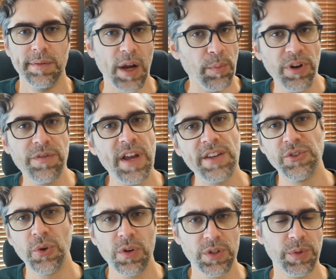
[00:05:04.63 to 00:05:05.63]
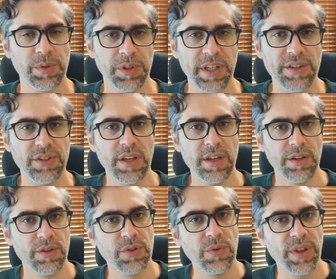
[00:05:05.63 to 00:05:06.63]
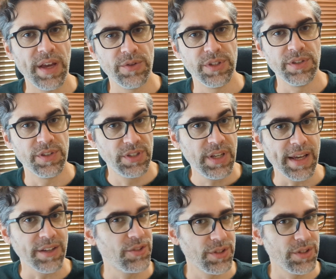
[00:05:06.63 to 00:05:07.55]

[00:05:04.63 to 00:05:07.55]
Book of Nine Swords was released in 2006,